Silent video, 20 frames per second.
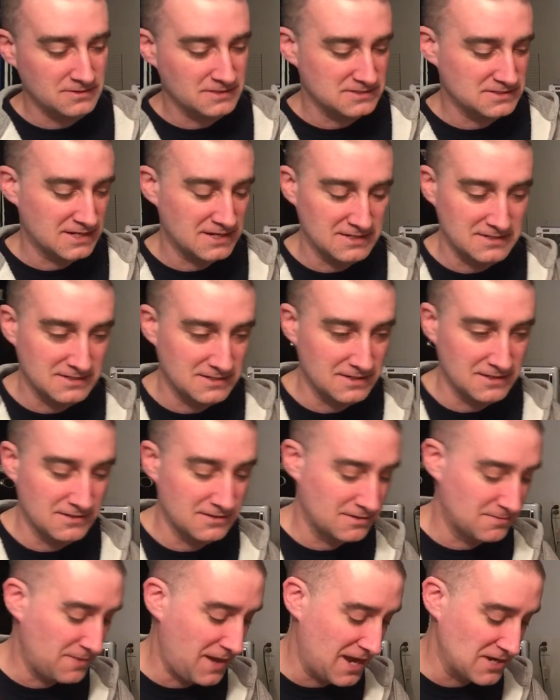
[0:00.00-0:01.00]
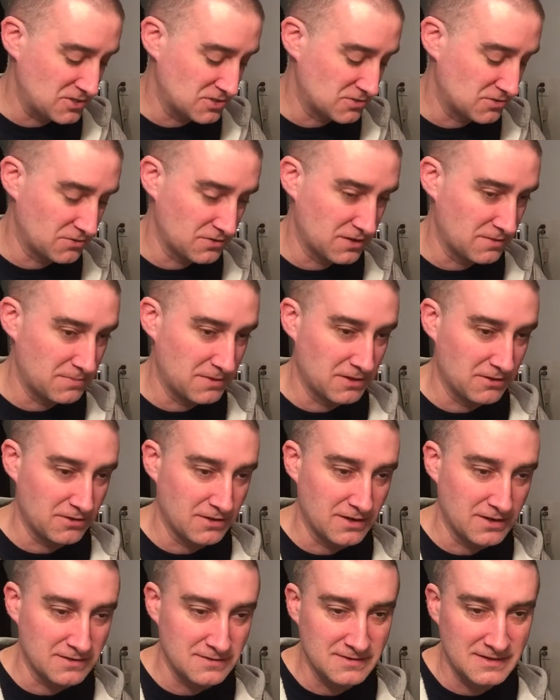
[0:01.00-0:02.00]
Instead, the patches only appear
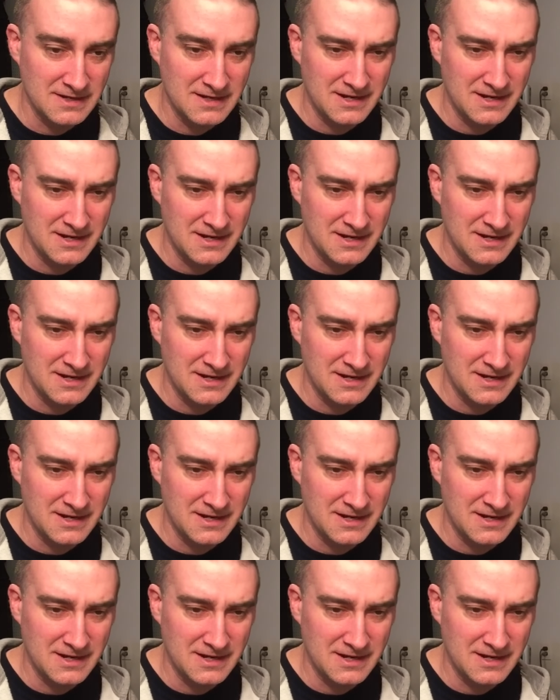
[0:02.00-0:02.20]
in a